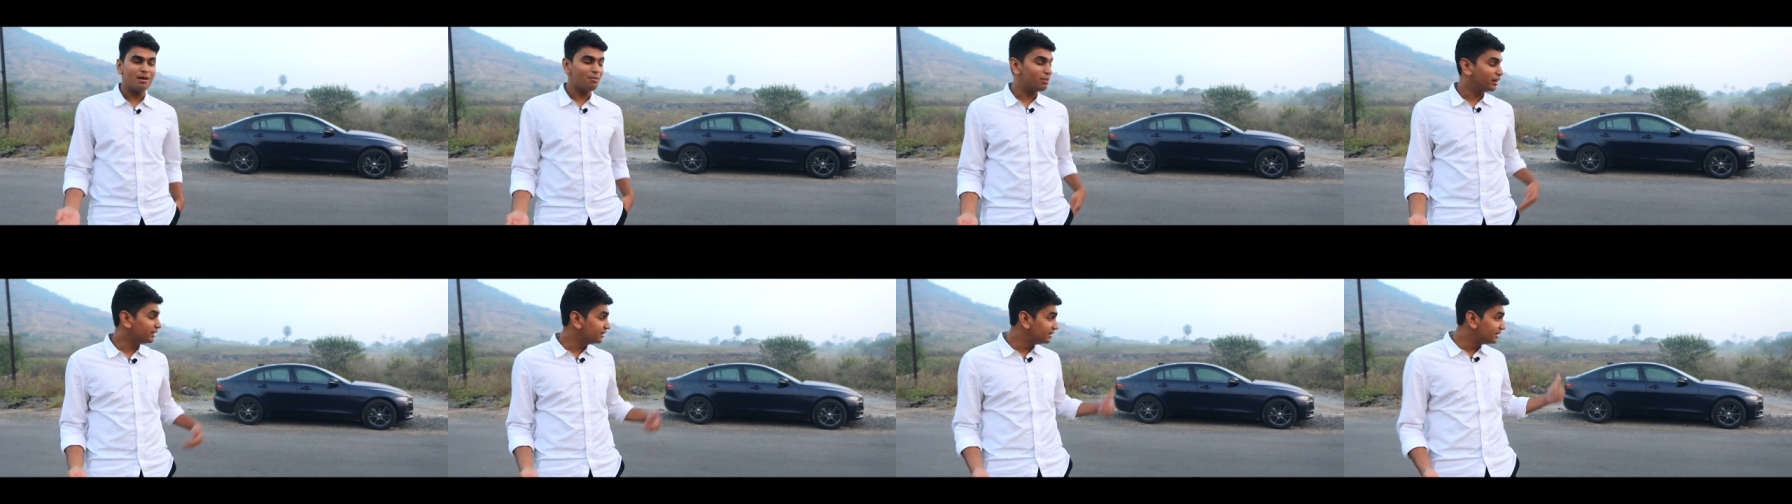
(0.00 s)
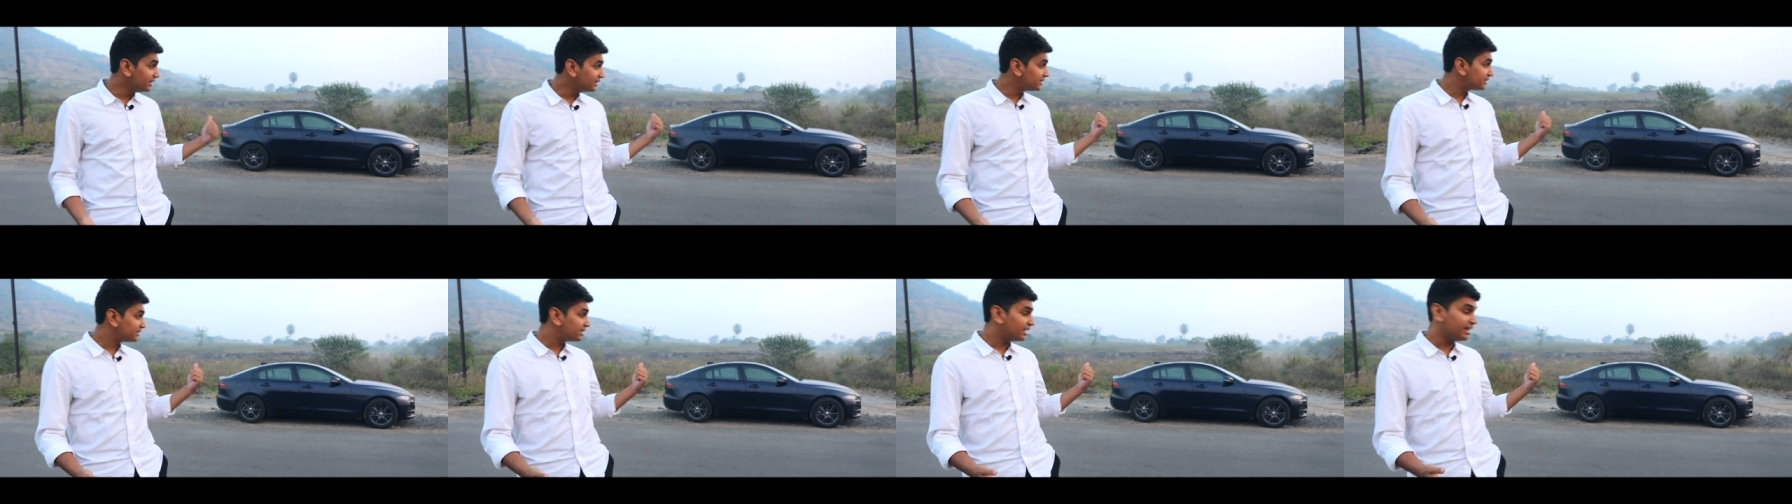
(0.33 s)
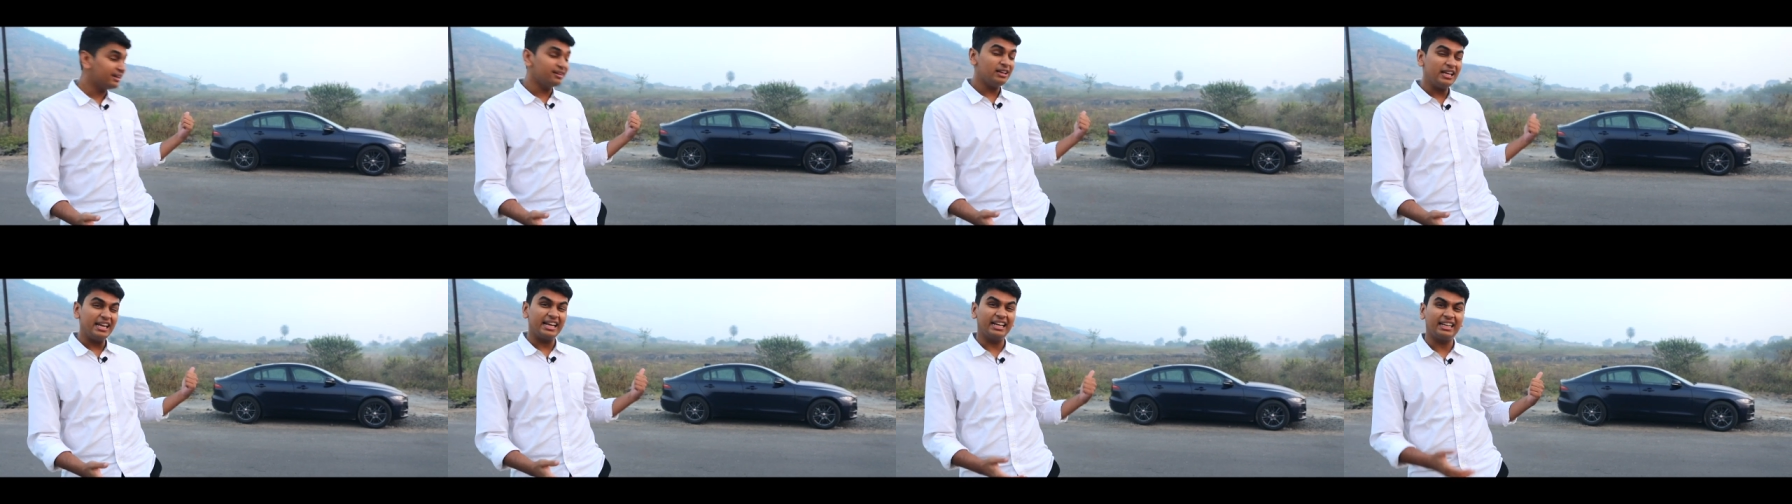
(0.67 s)
but this
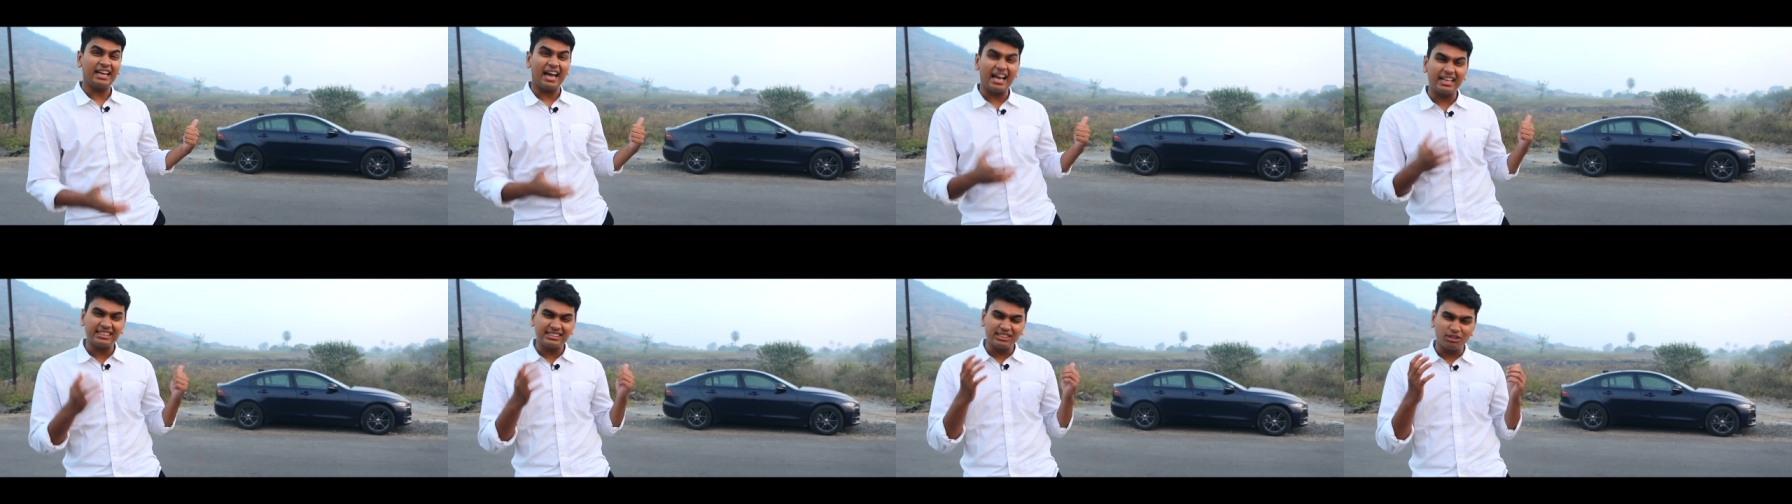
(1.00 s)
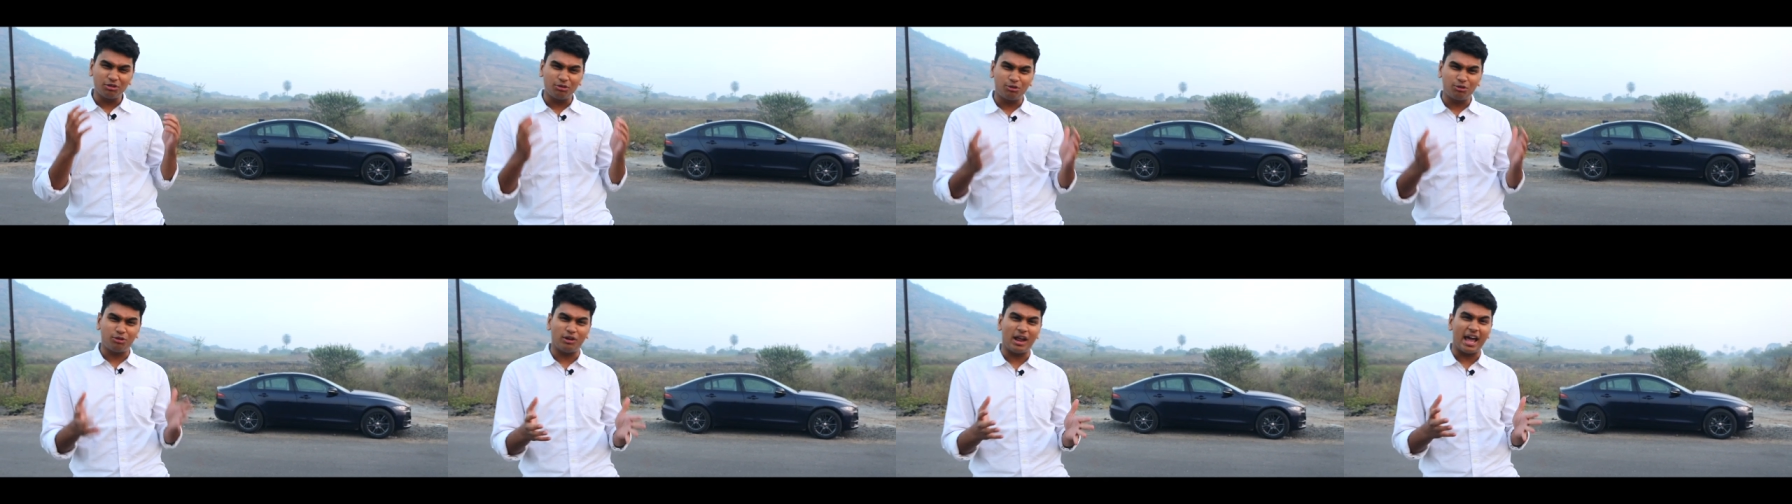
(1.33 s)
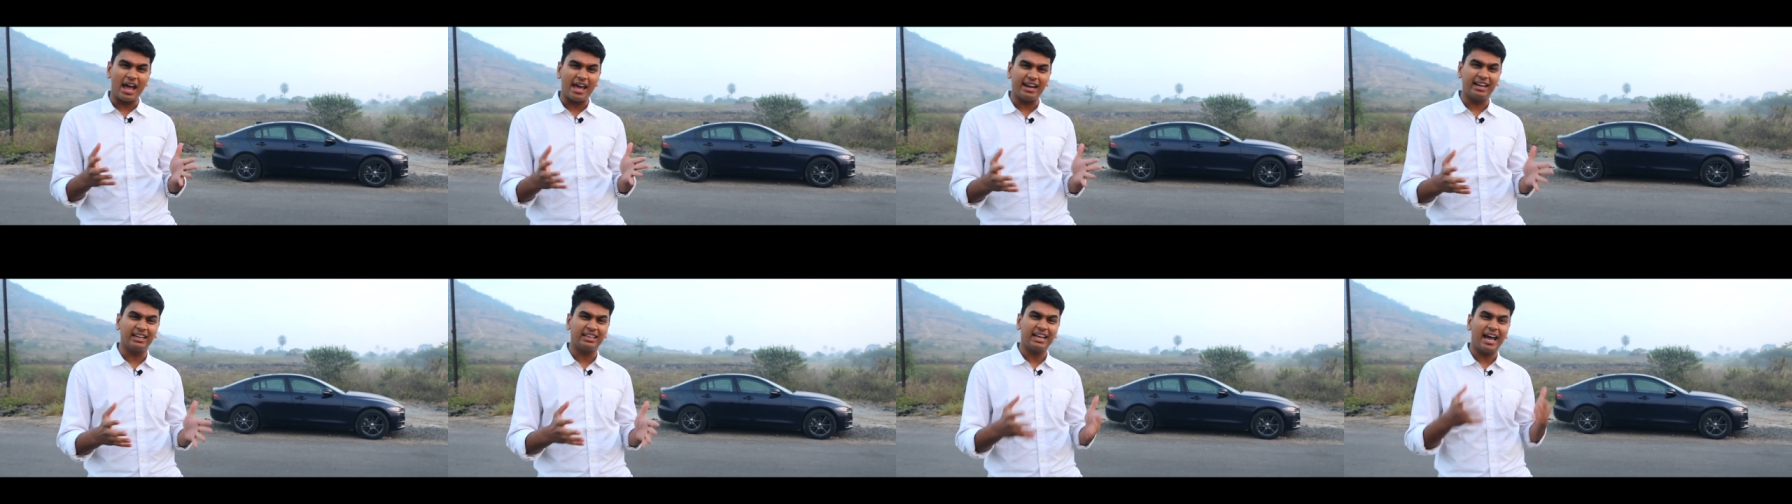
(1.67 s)
thing, it has the
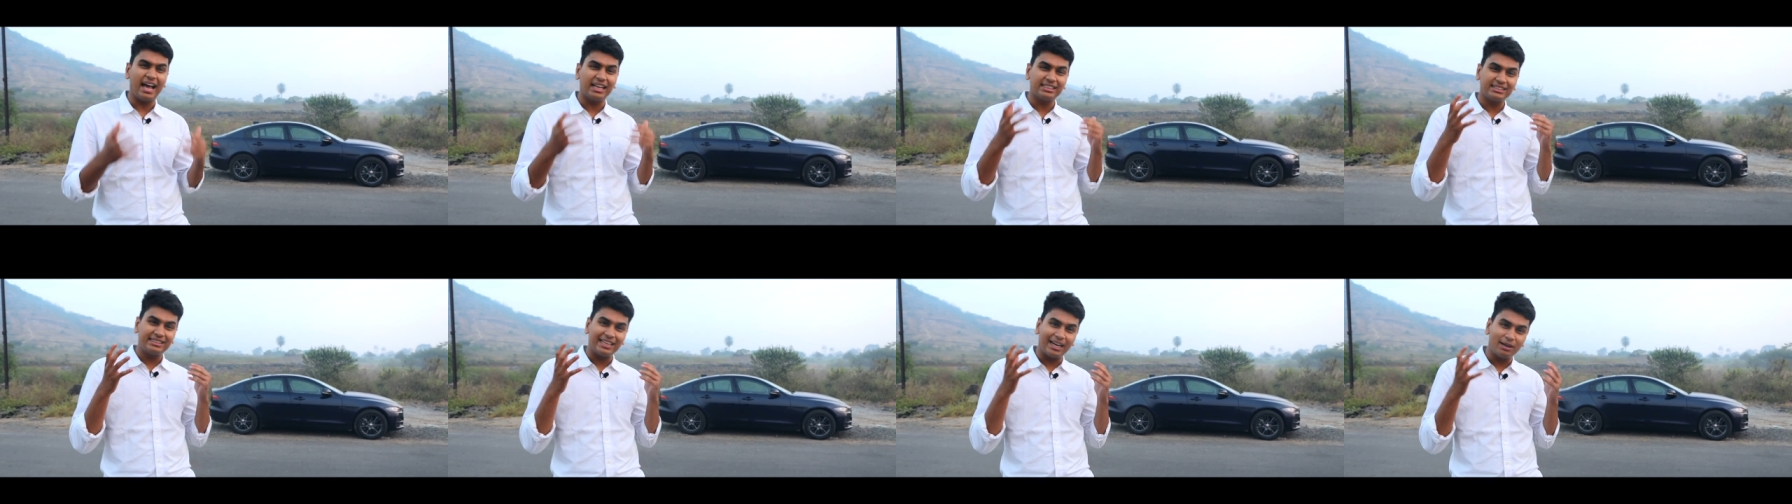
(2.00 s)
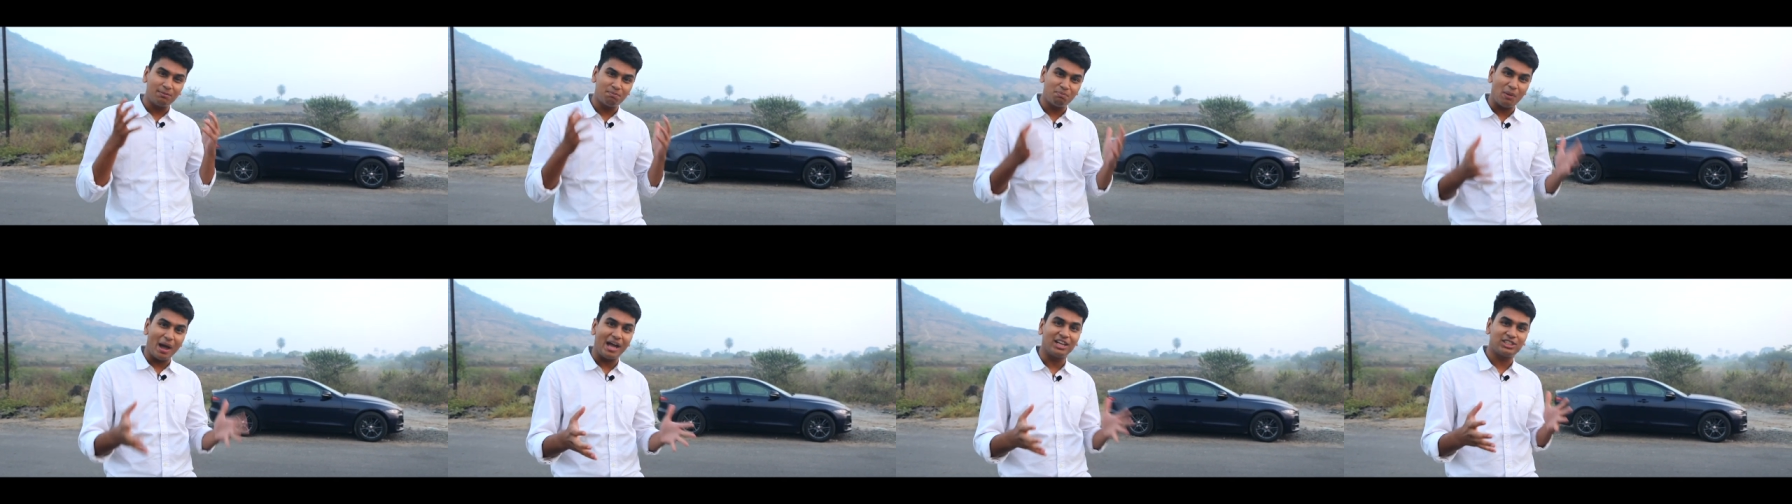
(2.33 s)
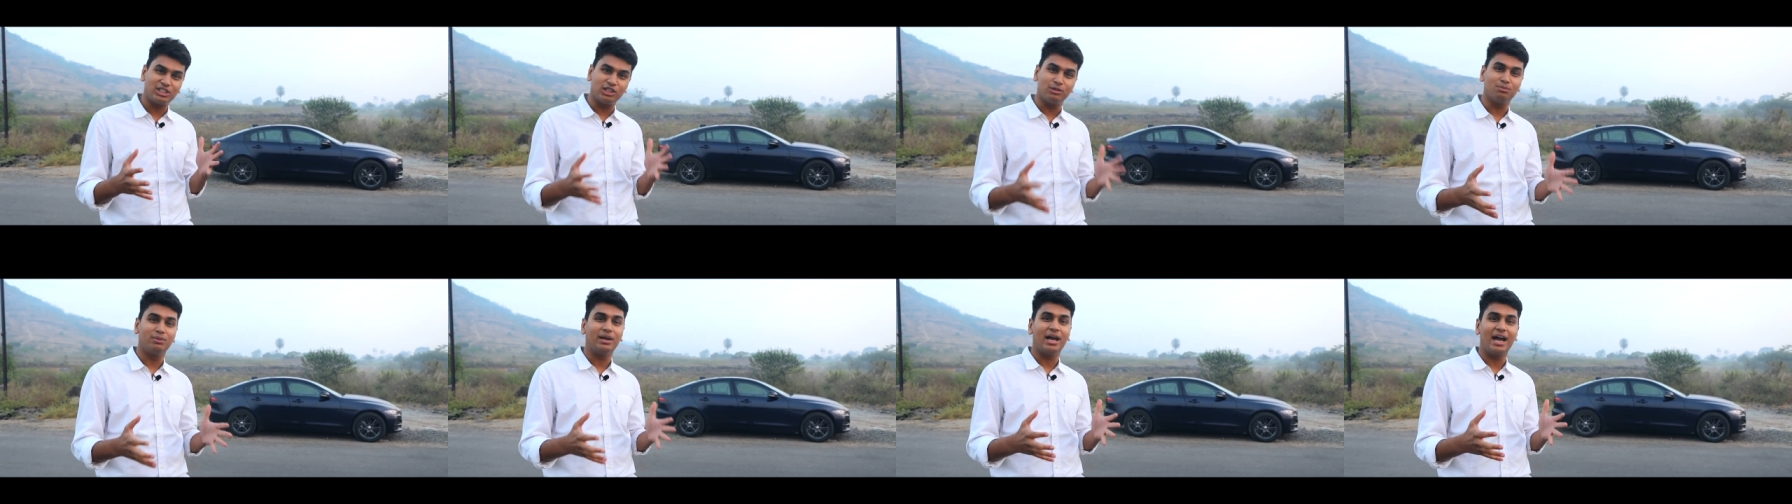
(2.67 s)
flair, it has that
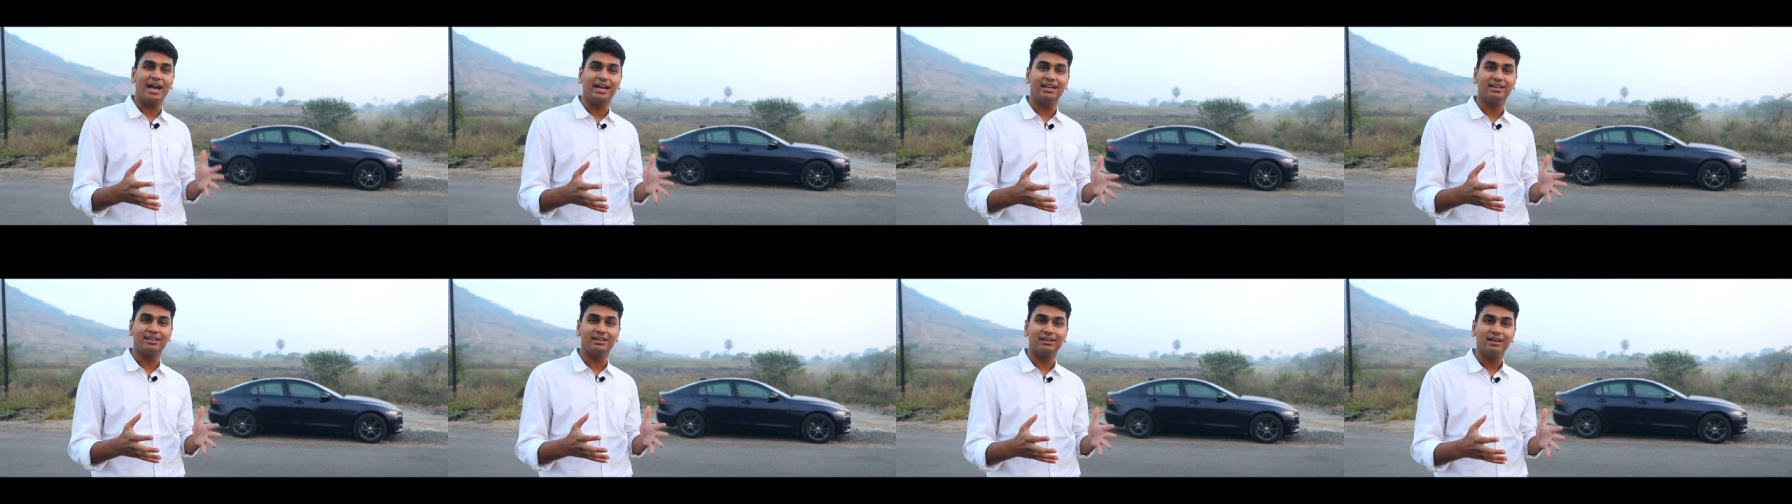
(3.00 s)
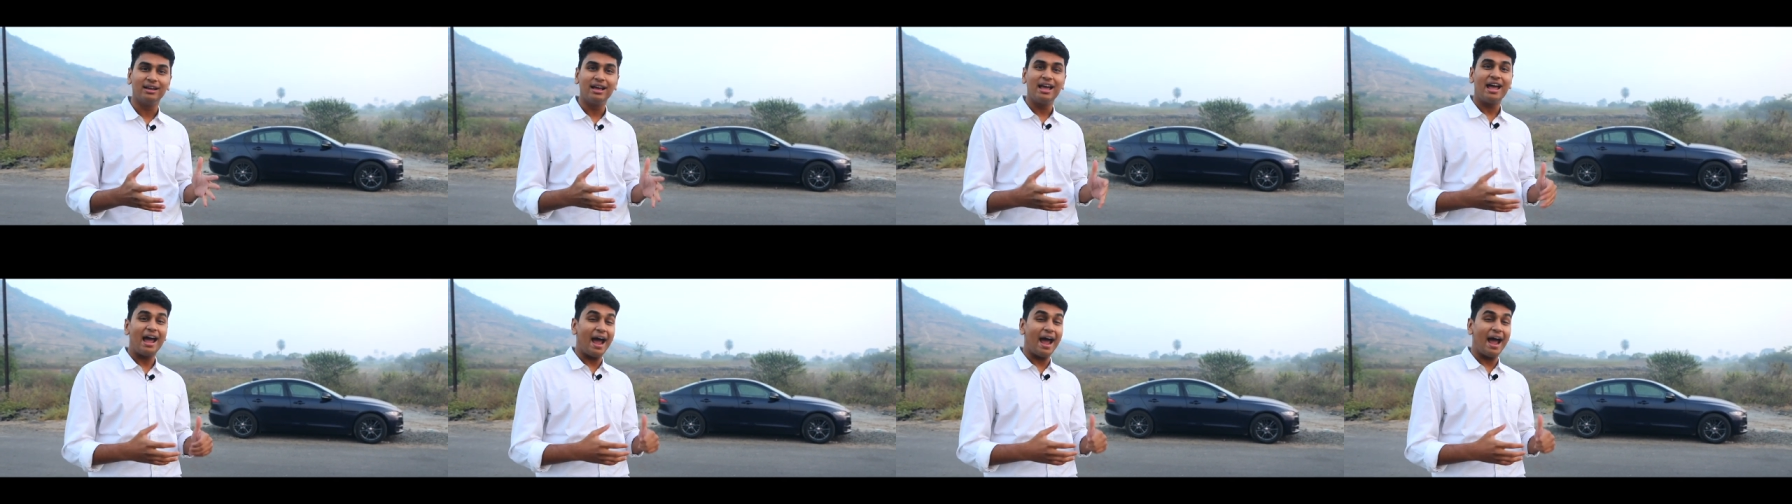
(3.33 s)
passion behind it,